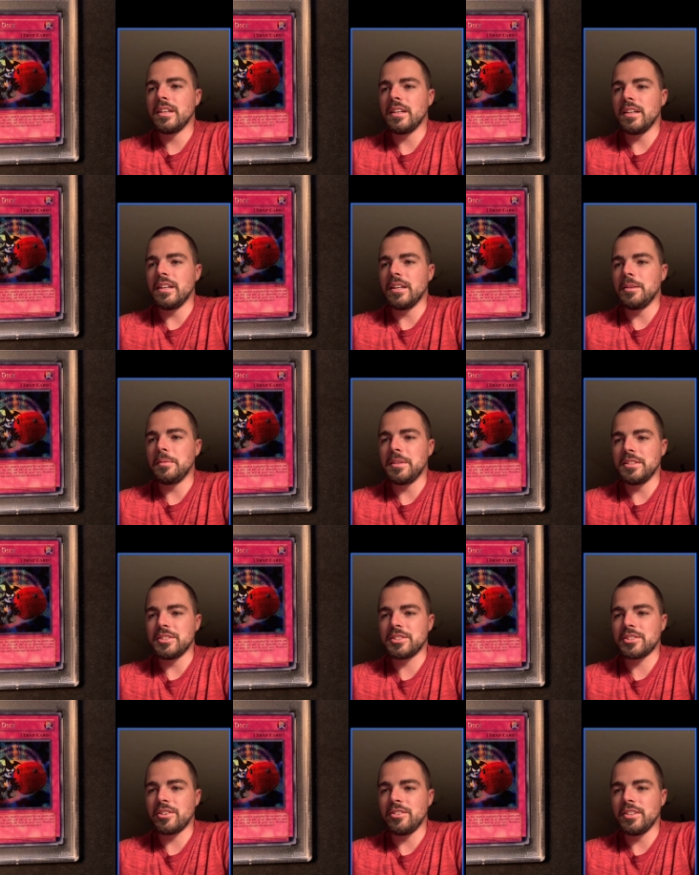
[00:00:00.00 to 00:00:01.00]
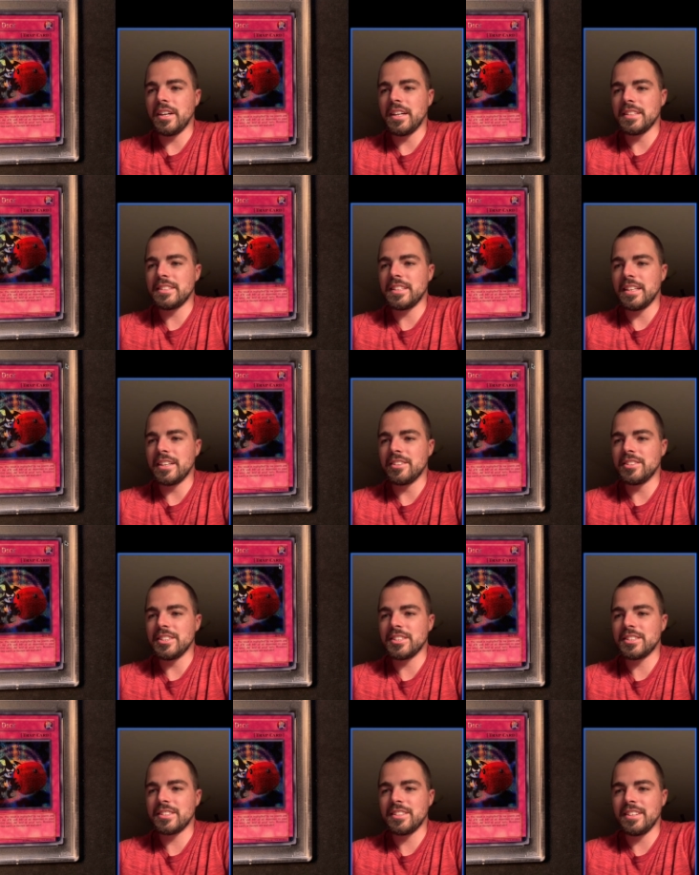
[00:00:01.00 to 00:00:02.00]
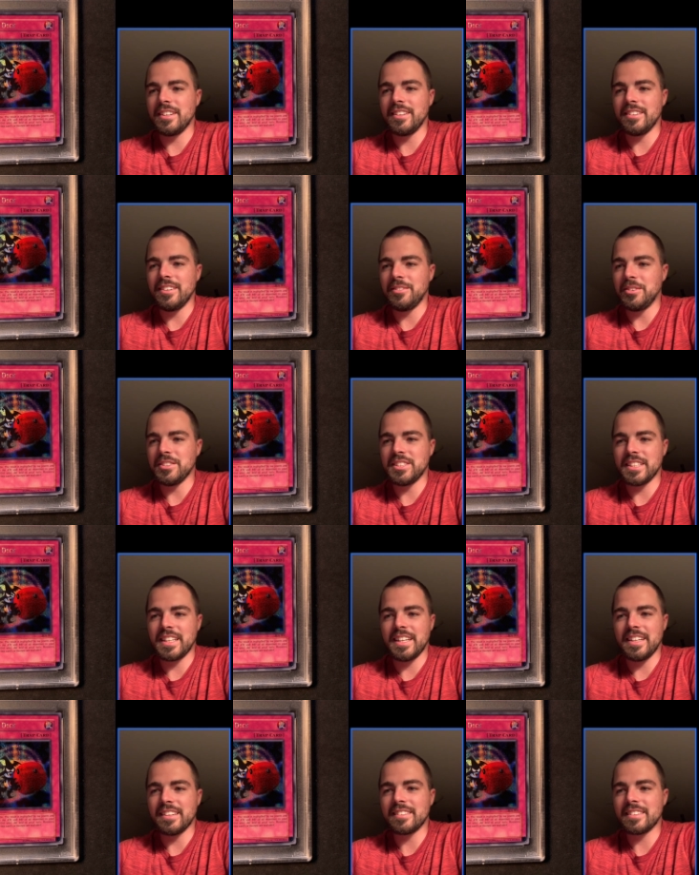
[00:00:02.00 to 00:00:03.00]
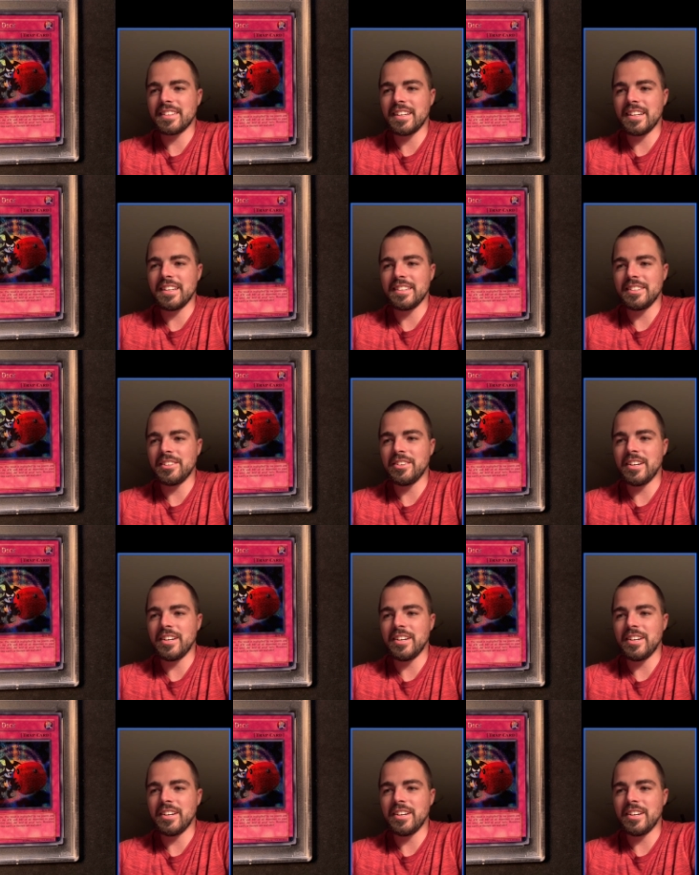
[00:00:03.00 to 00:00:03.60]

um, and Skull Dice here, just and once again, kind of you know